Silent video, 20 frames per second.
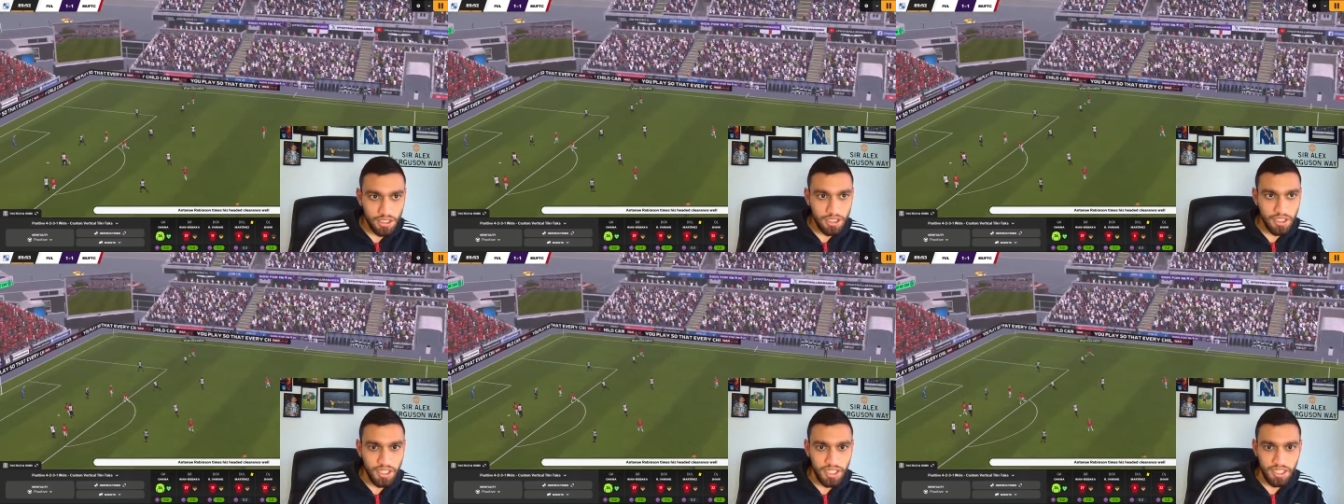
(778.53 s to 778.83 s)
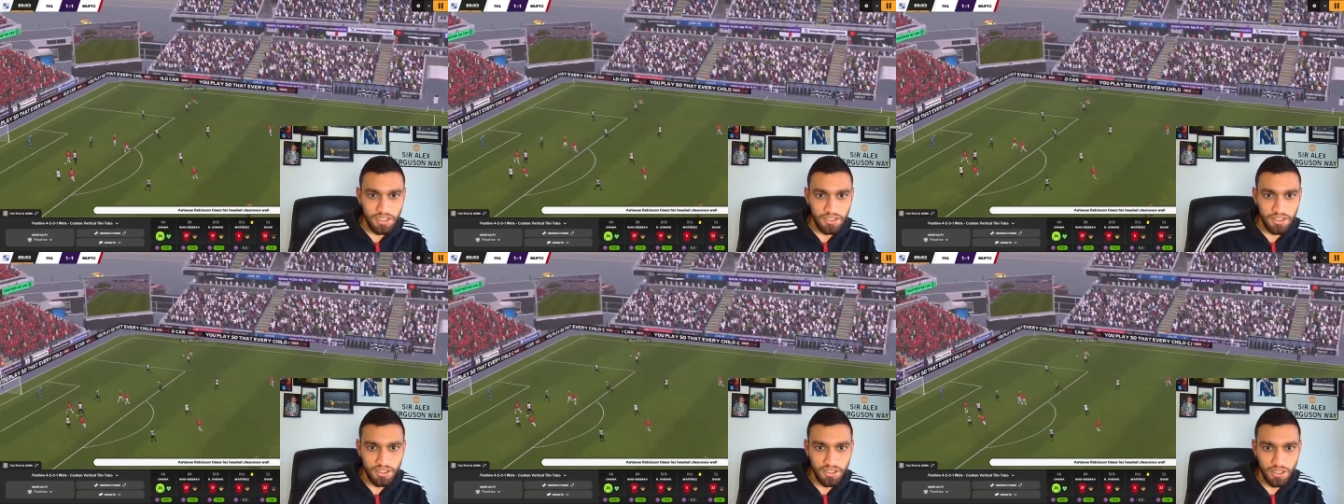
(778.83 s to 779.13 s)

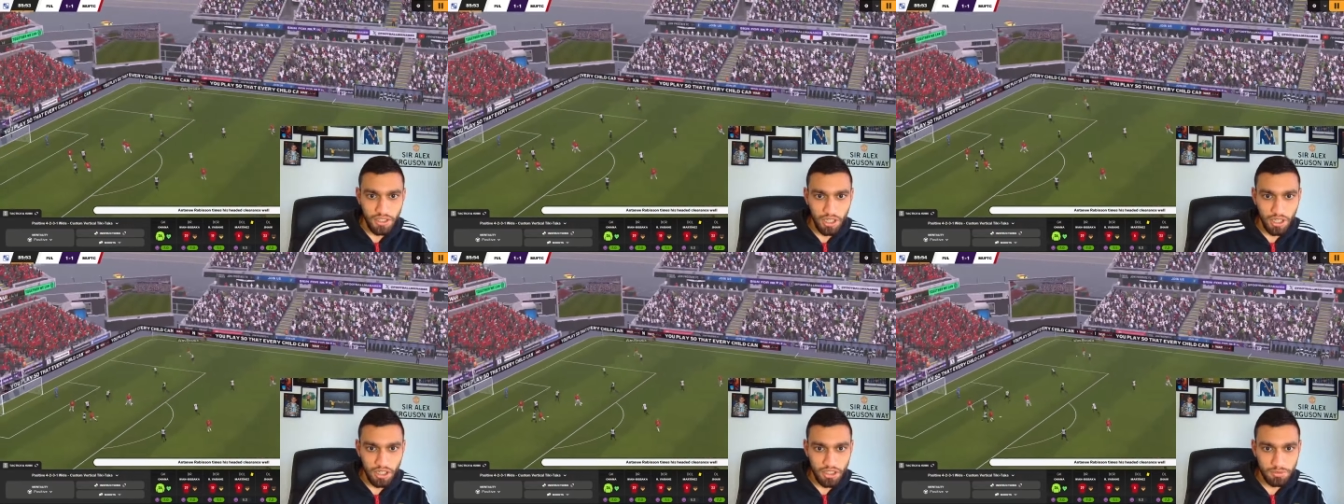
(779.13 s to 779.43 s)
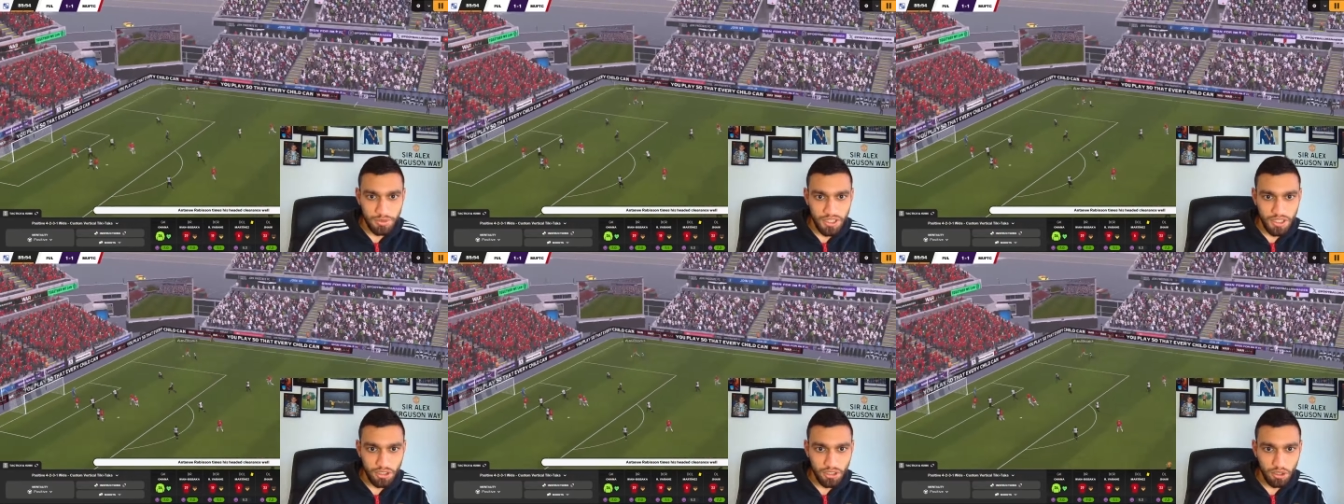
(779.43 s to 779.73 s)
Is this the last
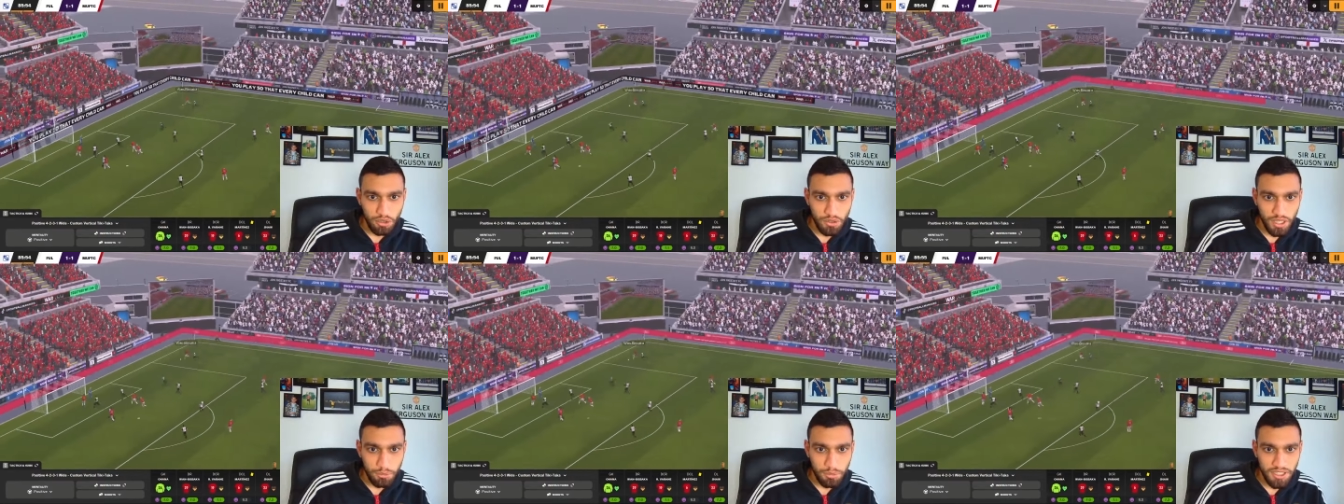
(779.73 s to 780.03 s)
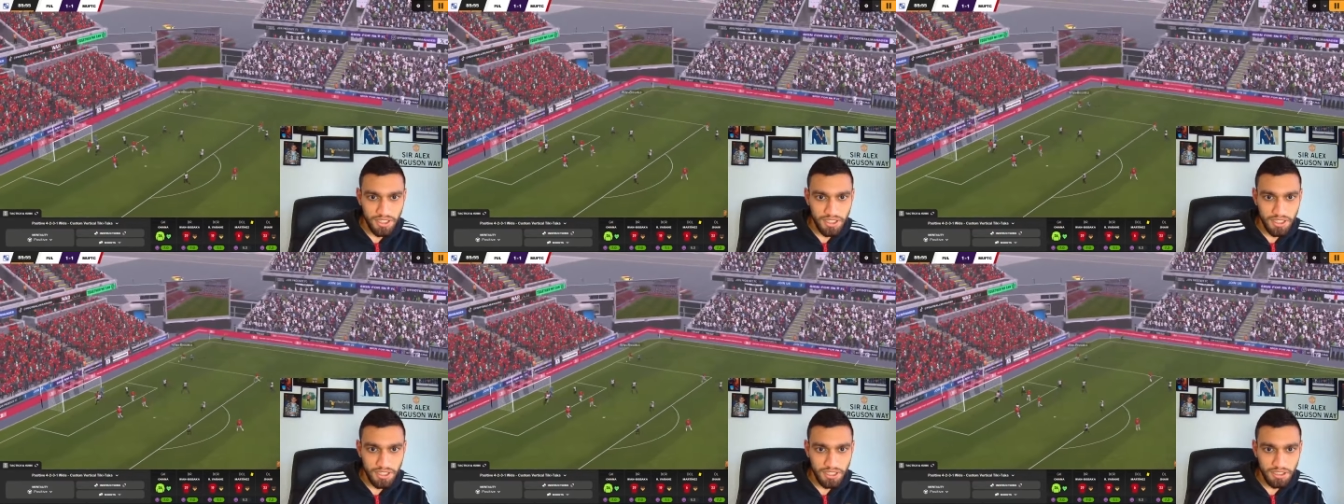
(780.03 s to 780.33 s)
minute goal that we
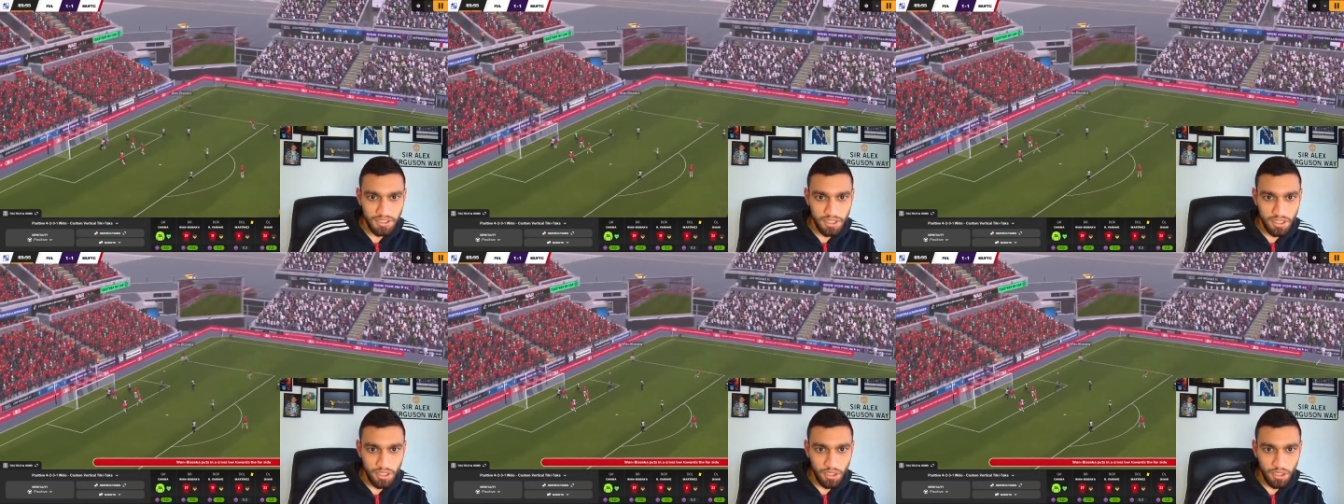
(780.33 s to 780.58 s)
need?